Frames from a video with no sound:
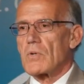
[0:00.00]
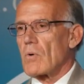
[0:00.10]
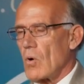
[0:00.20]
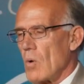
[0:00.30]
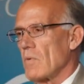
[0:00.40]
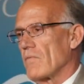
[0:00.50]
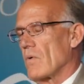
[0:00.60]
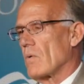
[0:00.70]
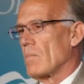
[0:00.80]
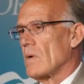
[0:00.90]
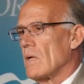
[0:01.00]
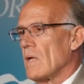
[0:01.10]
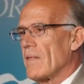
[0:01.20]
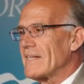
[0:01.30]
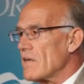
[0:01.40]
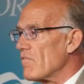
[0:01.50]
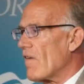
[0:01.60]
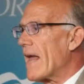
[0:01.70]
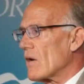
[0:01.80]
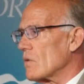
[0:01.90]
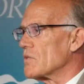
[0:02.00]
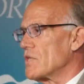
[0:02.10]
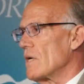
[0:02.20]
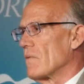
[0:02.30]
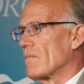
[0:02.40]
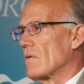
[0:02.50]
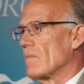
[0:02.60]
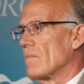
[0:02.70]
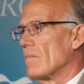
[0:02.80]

you're a homophobe. That's a radical shift.